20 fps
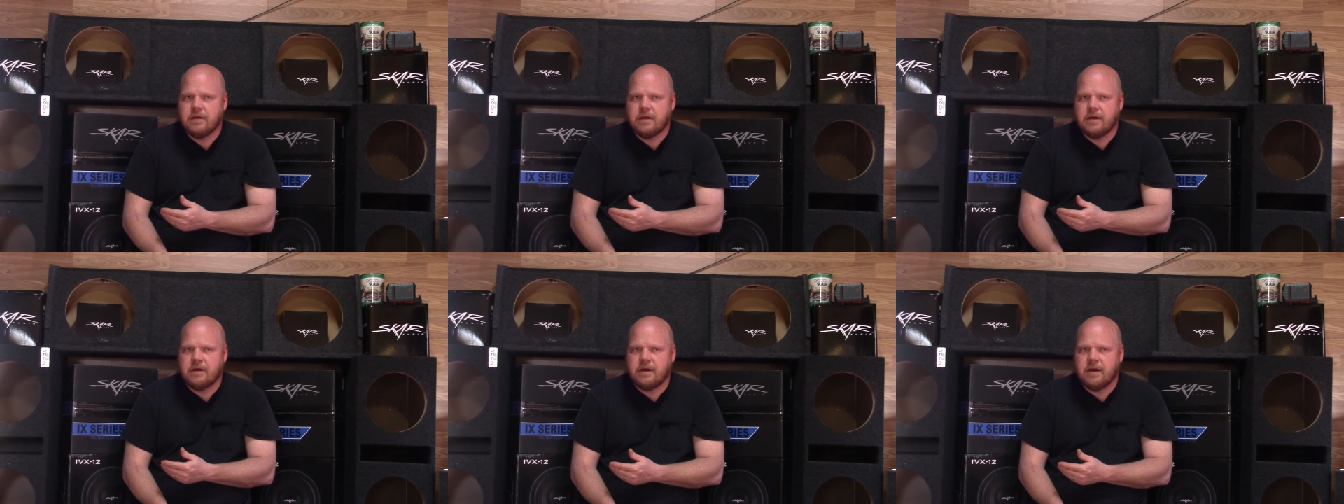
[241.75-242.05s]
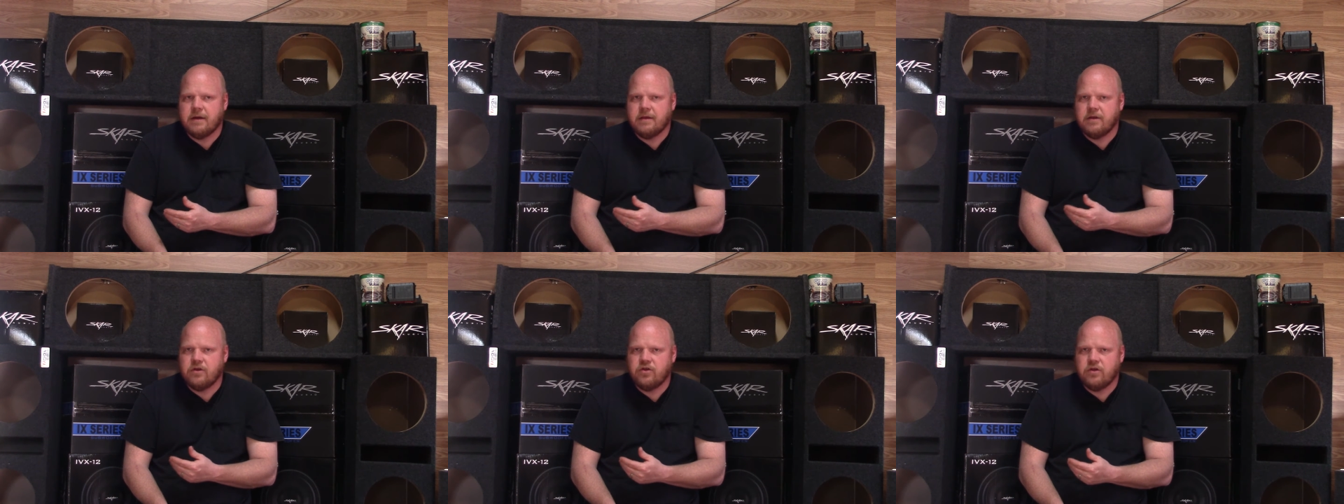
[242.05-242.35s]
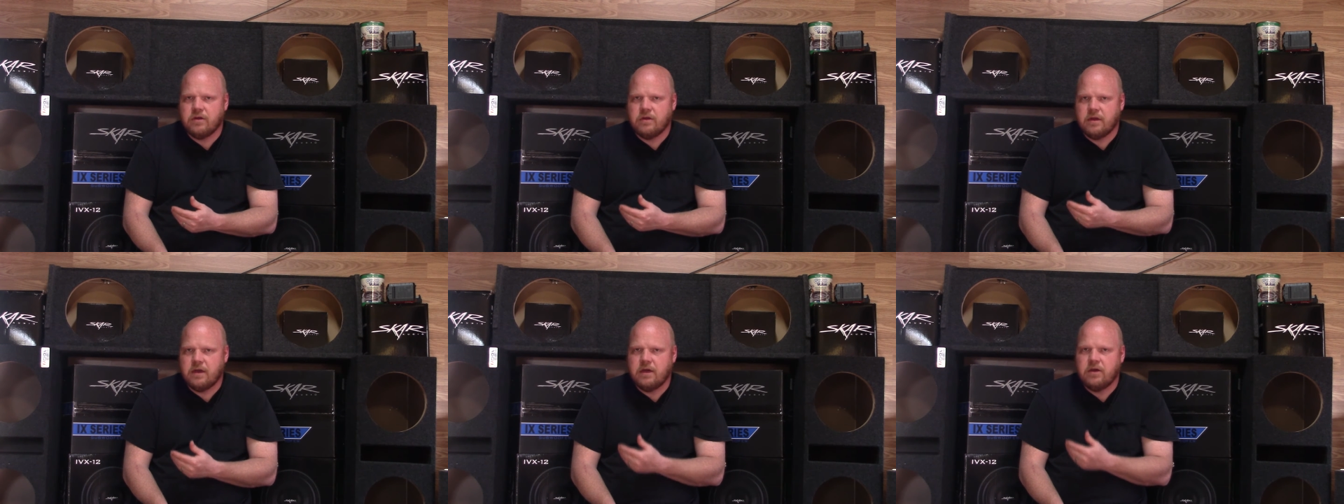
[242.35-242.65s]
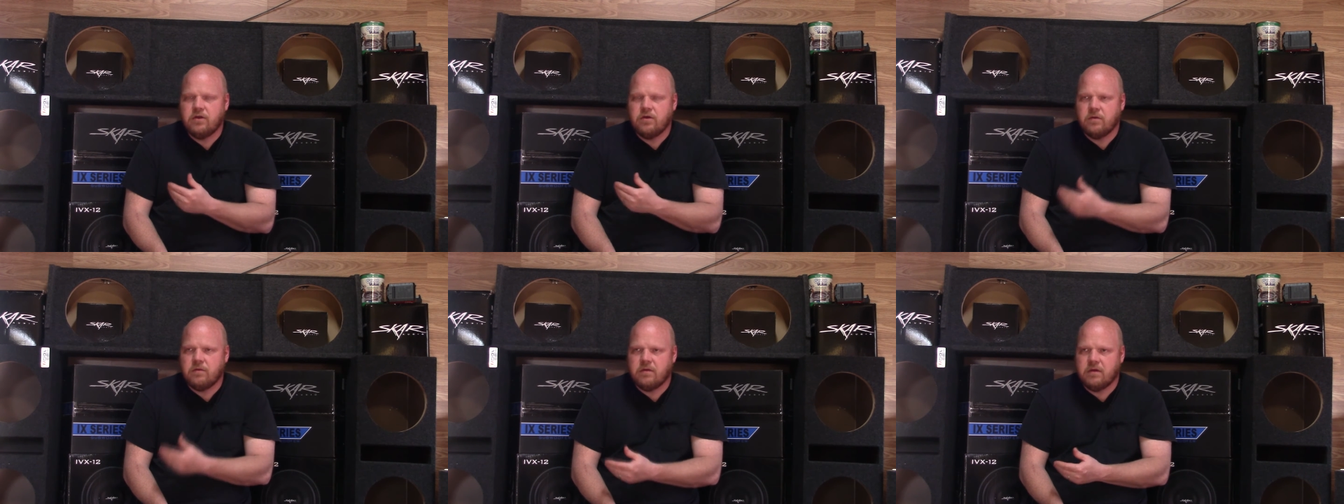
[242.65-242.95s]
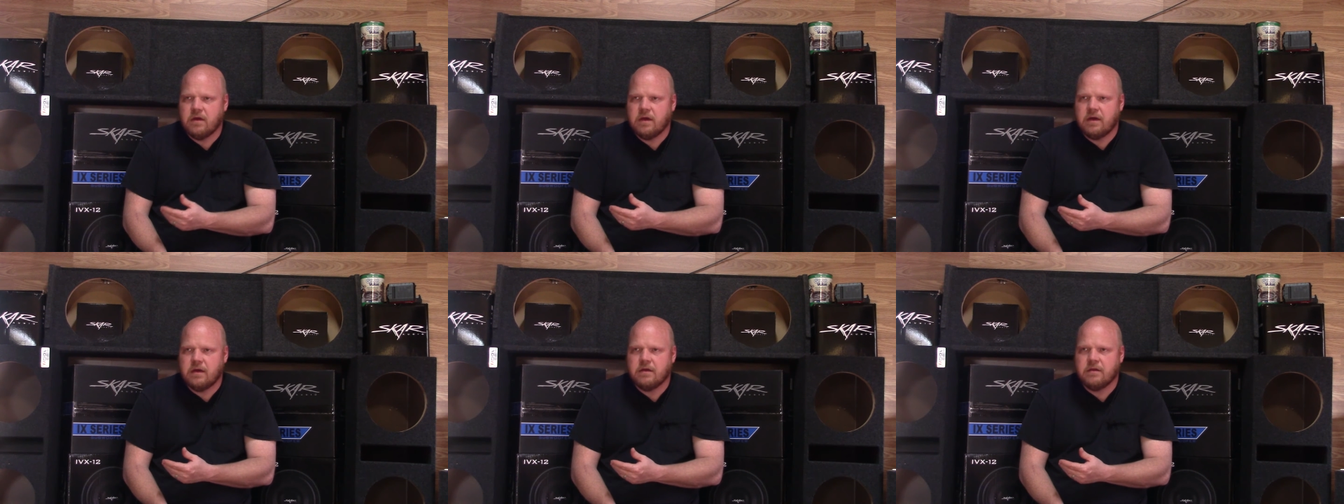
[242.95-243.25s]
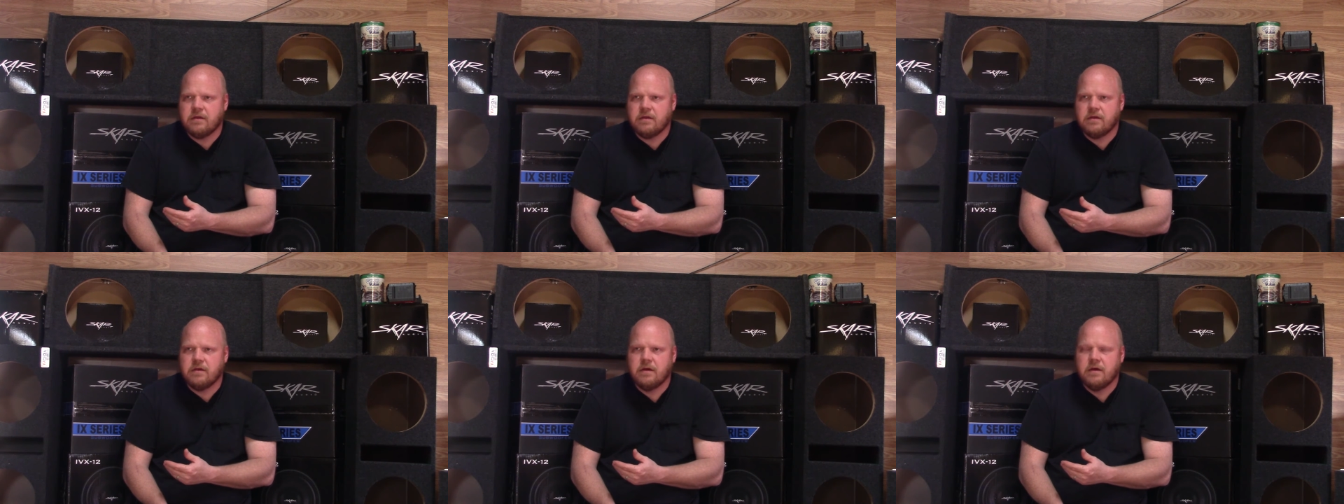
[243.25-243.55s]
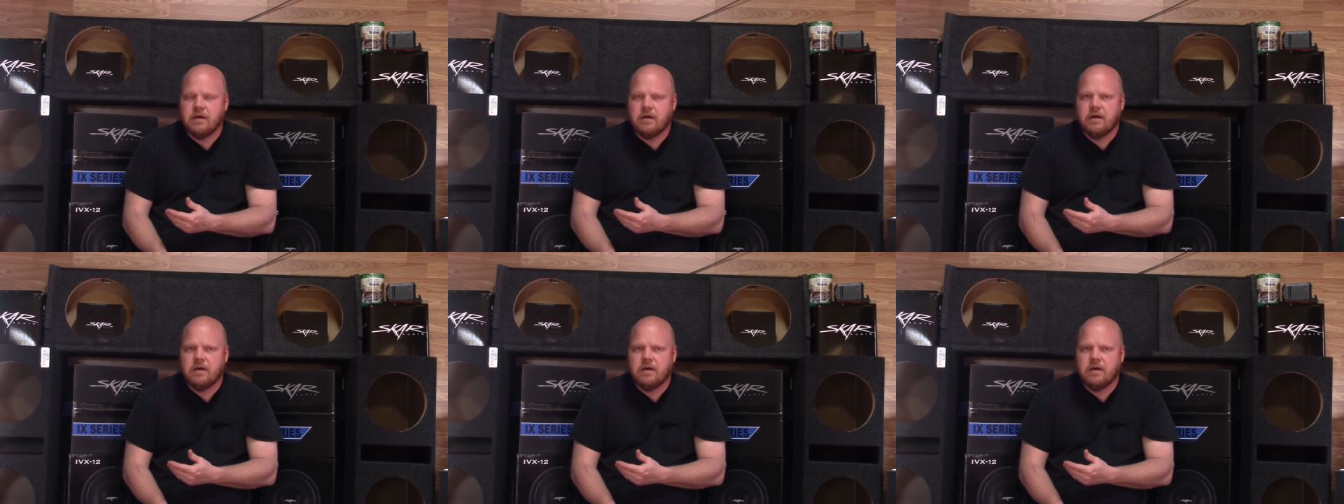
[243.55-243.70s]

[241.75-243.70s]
It doesn't just teach you this,